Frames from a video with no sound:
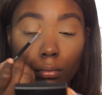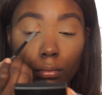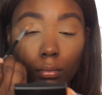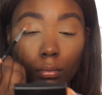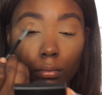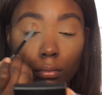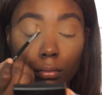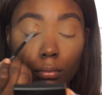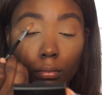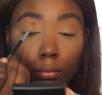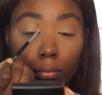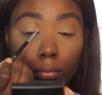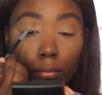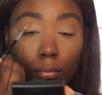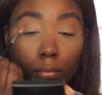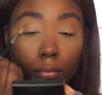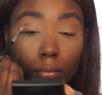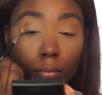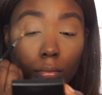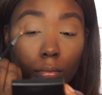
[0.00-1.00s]

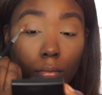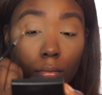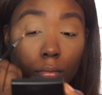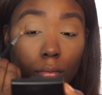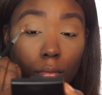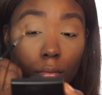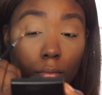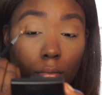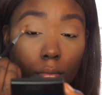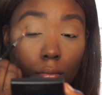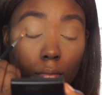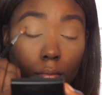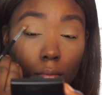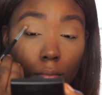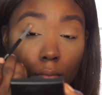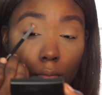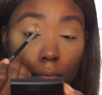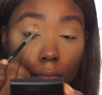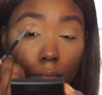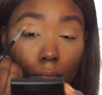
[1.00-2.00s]

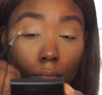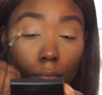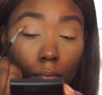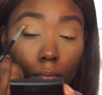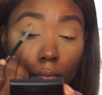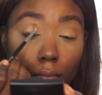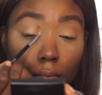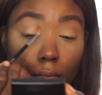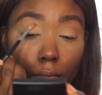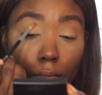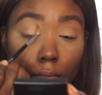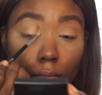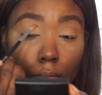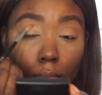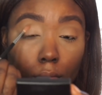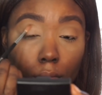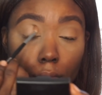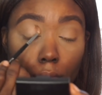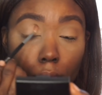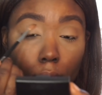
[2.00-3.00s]

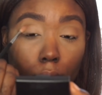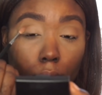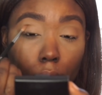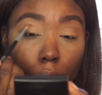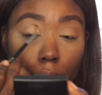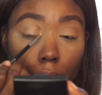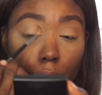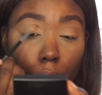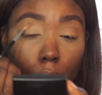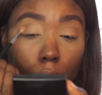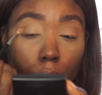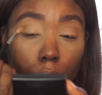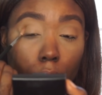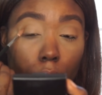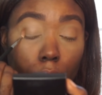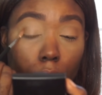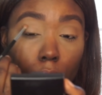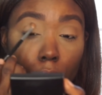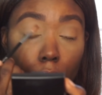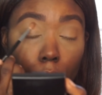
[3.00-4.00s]

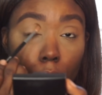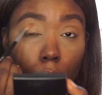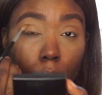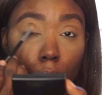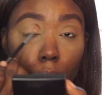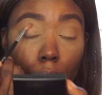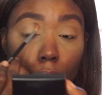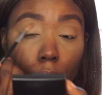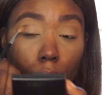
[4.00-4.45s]
No one is speaking in this clip.